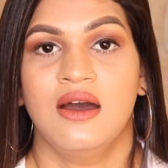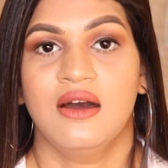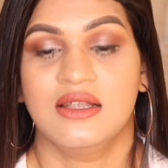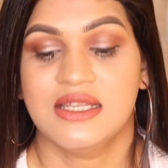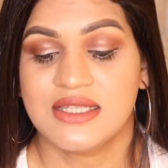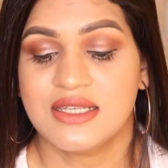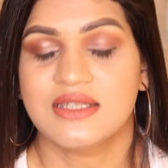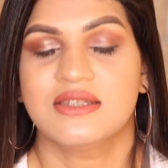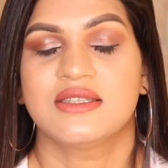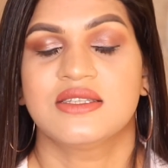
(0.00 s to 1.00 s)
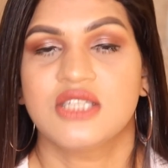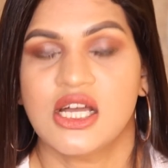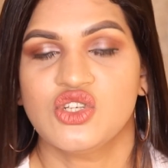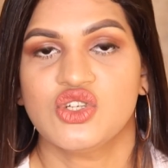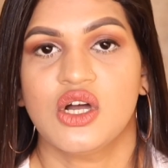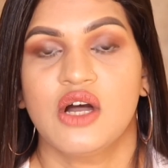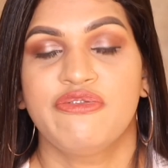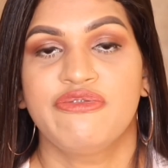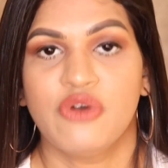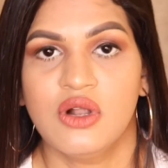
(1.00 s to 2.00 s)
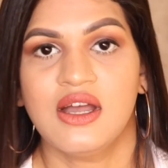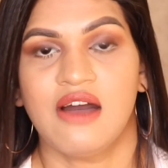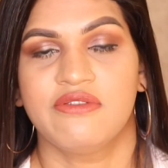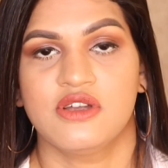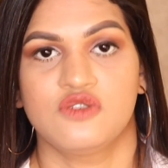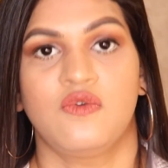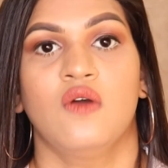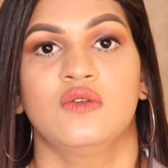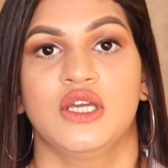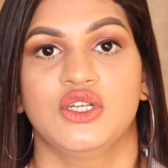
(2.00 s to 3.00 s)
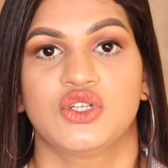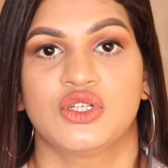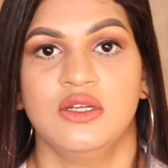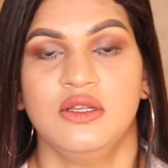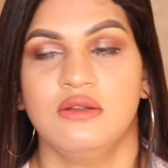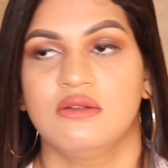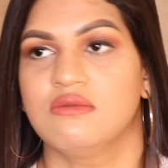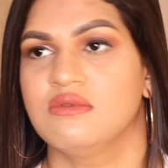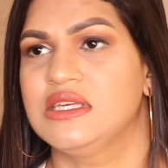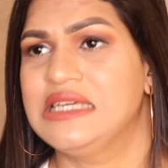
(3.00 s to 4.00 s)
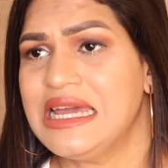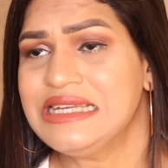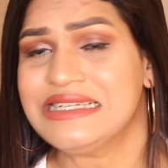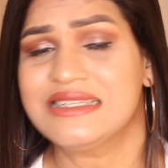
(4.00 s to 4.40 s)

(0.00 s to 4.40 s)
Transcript: This is such a full coverage foundation, yet